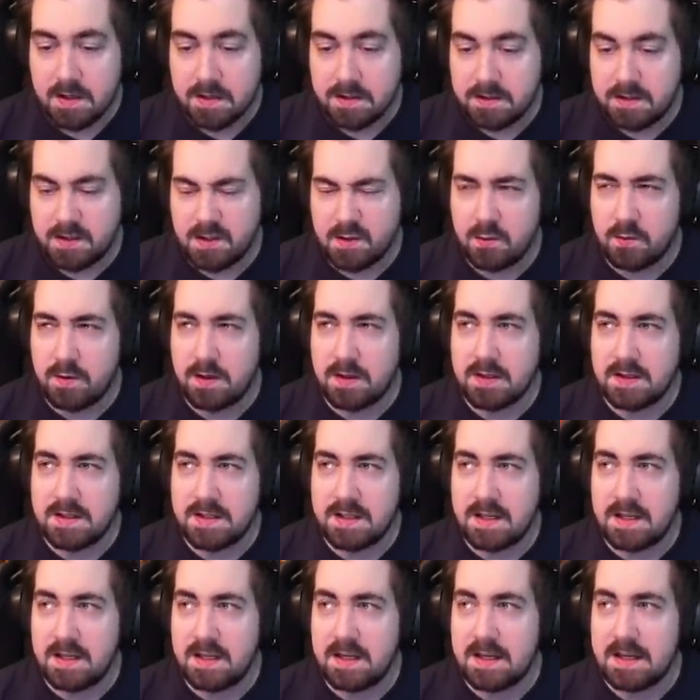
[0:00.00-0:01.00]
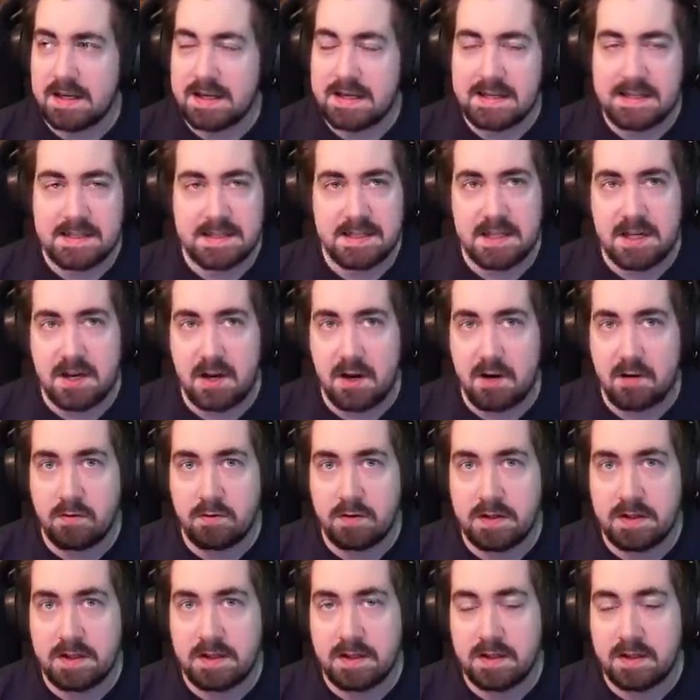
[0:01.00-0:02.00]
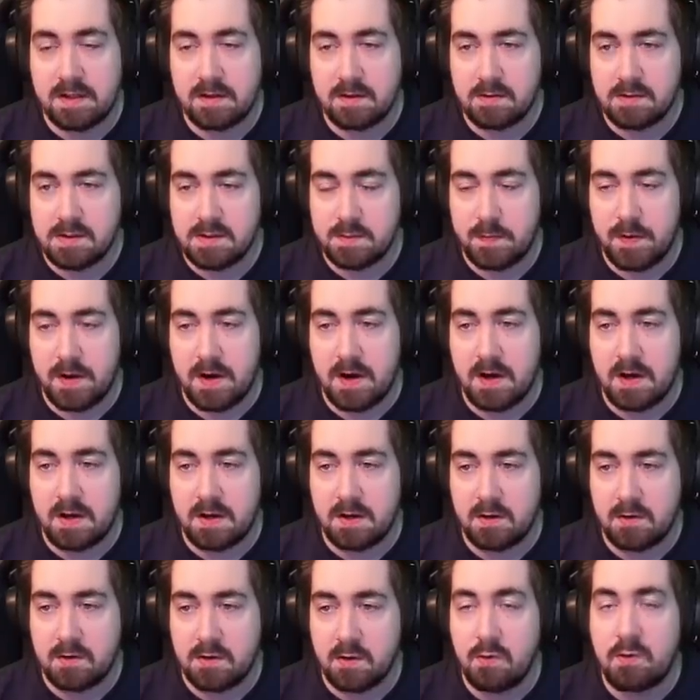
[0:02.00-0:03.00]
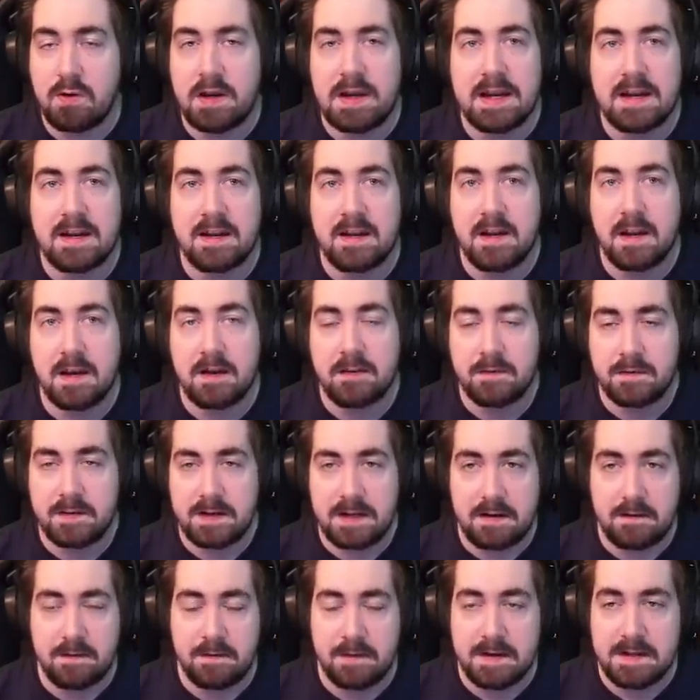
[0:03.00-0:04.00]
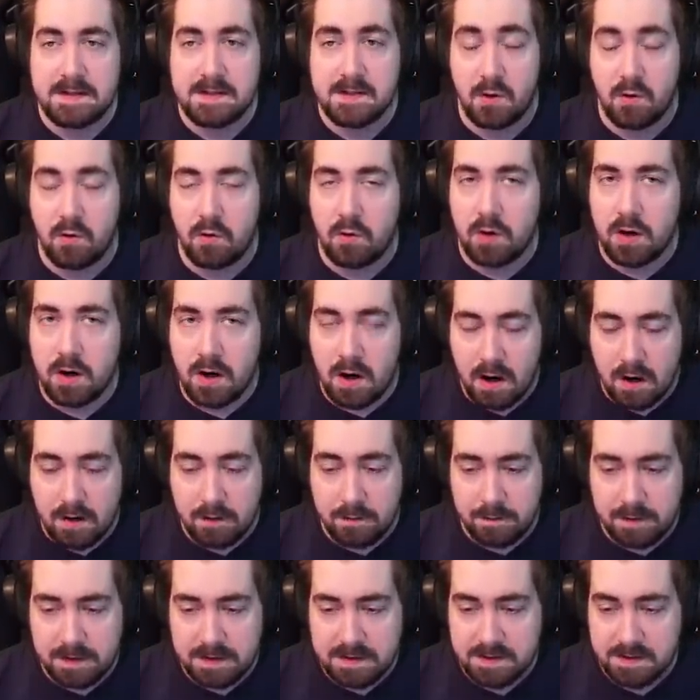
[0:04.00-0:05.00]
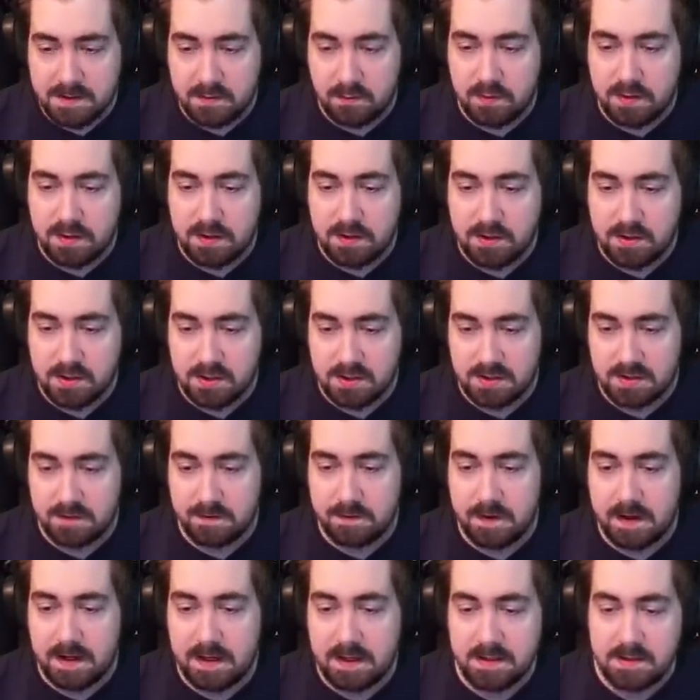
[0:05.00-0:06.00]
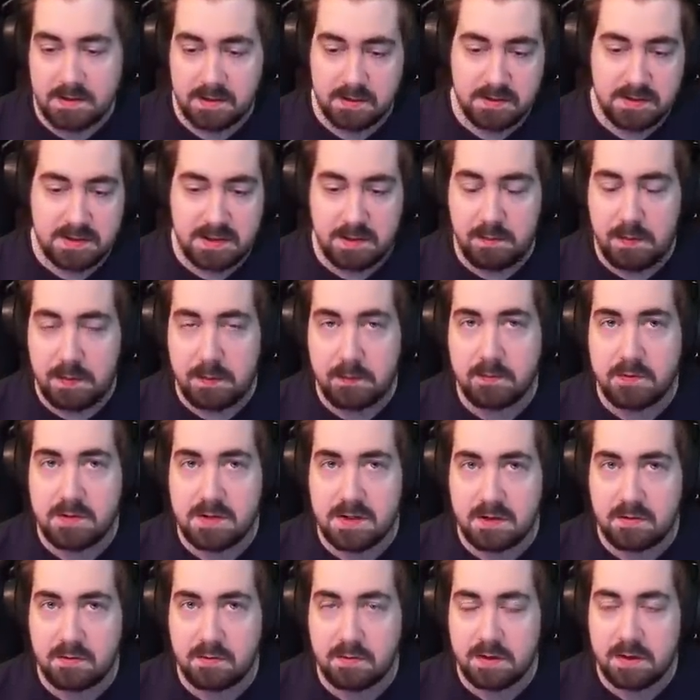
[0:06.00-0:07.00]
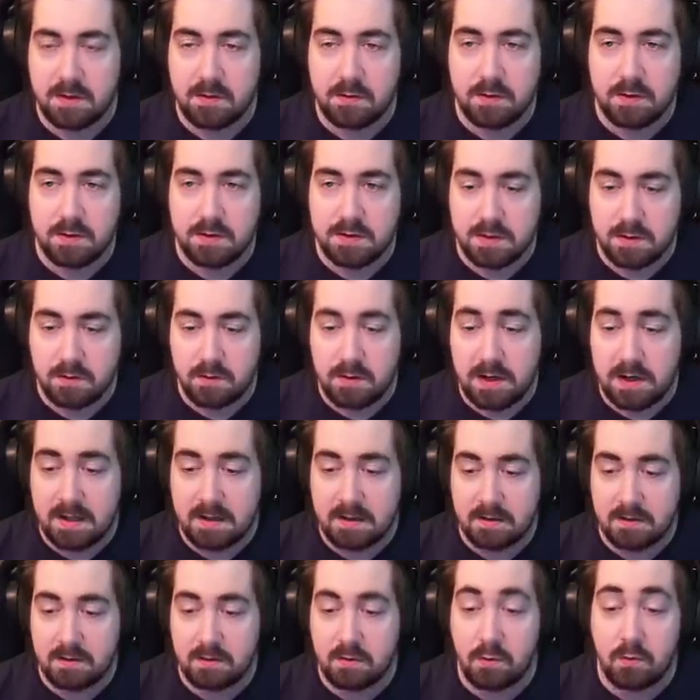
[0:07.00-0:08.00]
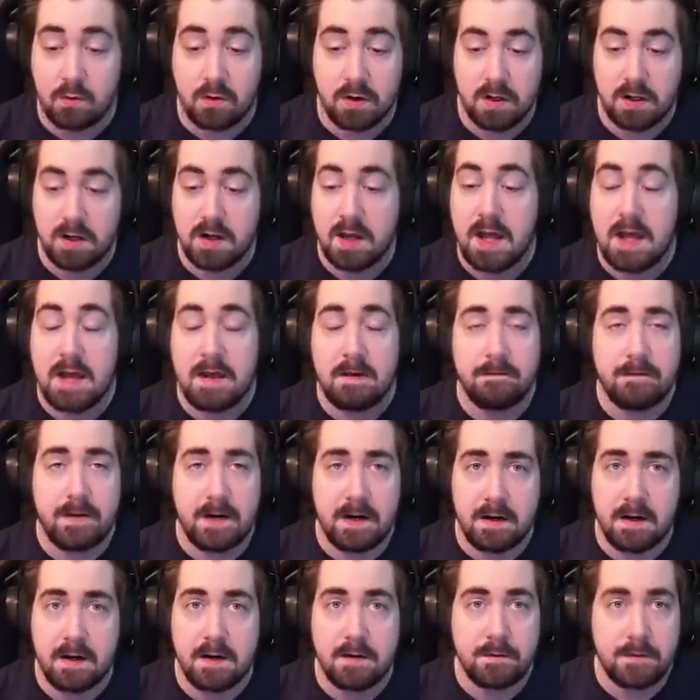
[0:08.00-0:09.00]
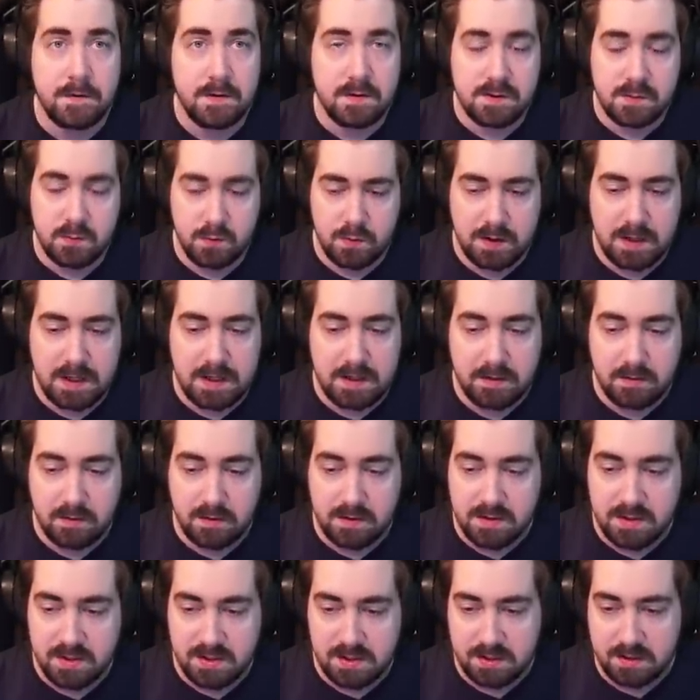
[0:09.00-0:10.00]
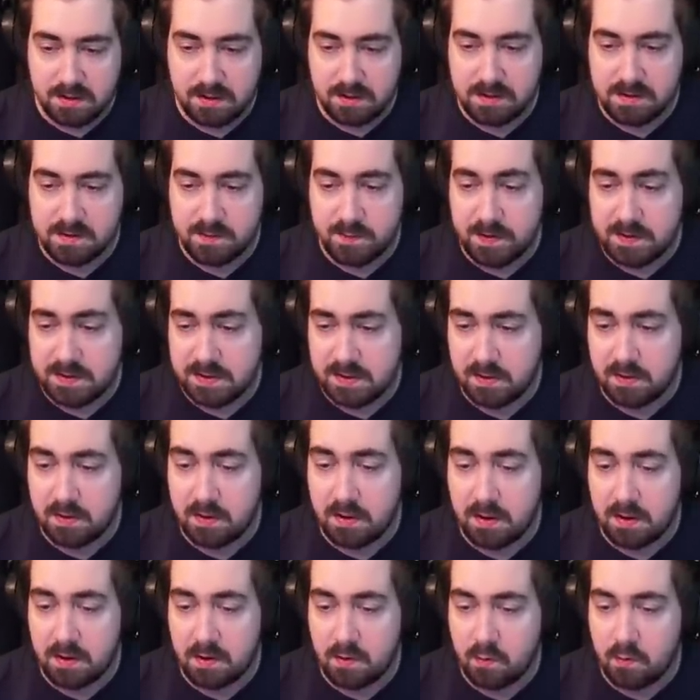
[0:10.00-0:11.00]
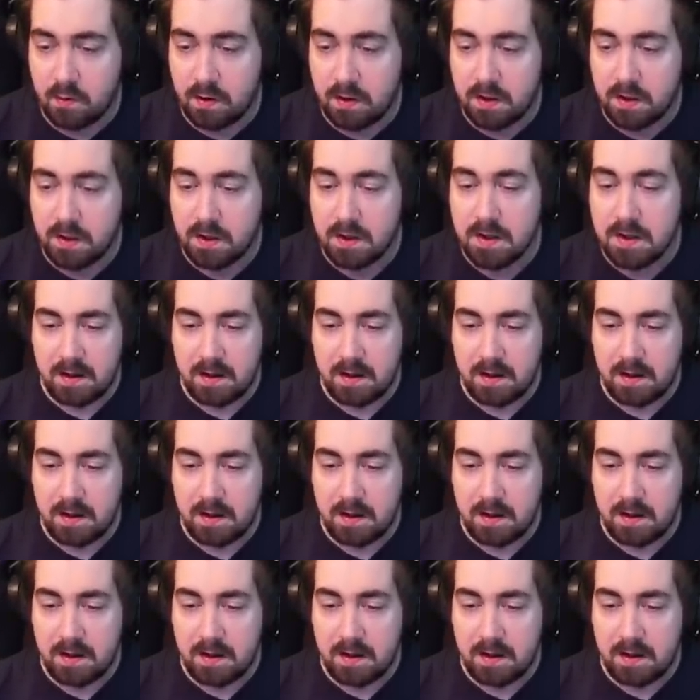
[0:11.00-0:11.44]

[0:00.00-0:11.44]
Deal wielding is not really in a good spot. You don't get enough defense or offense to really justify it. So you see people generally going two-hander or very often just one-hander in shield, especially on hardcore.